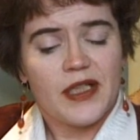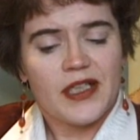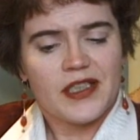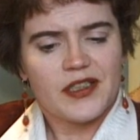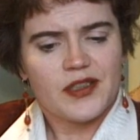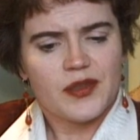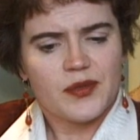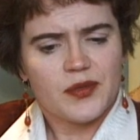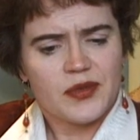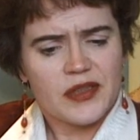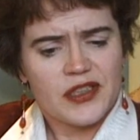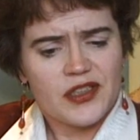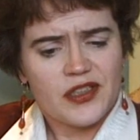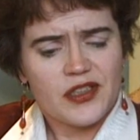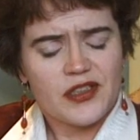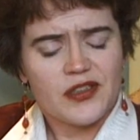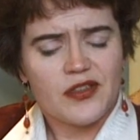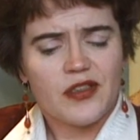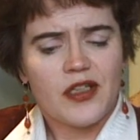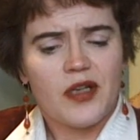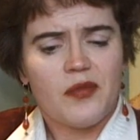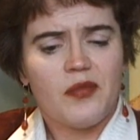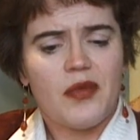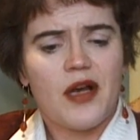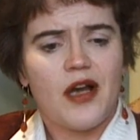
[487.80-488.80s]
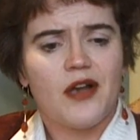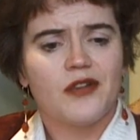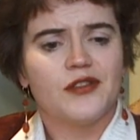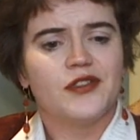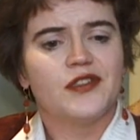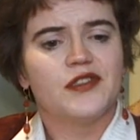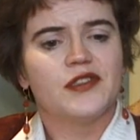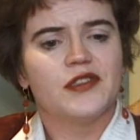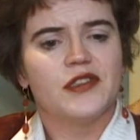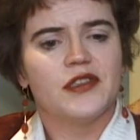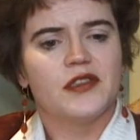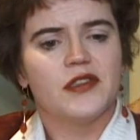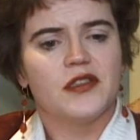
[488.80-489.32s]
exhibition
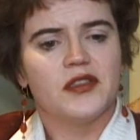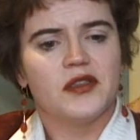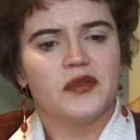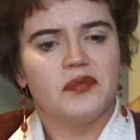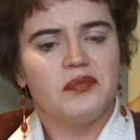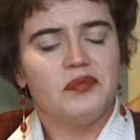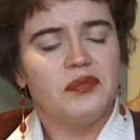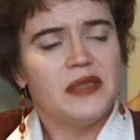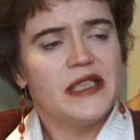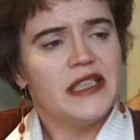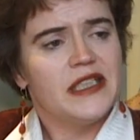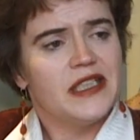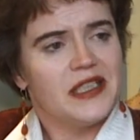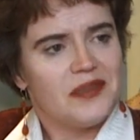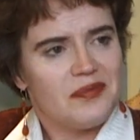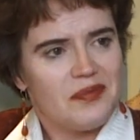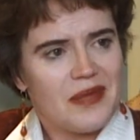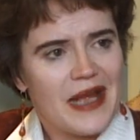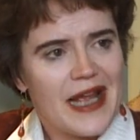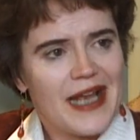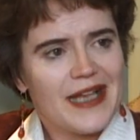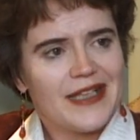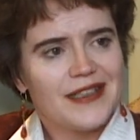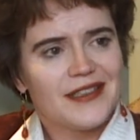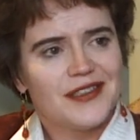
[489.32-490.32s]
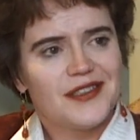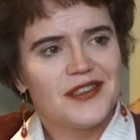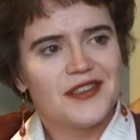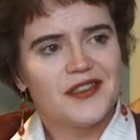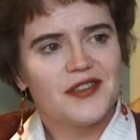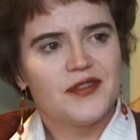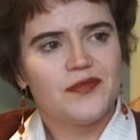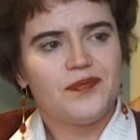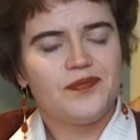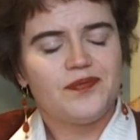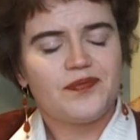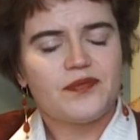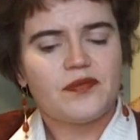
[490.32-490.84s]
about beaded
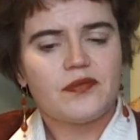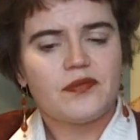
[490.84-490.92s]
bags.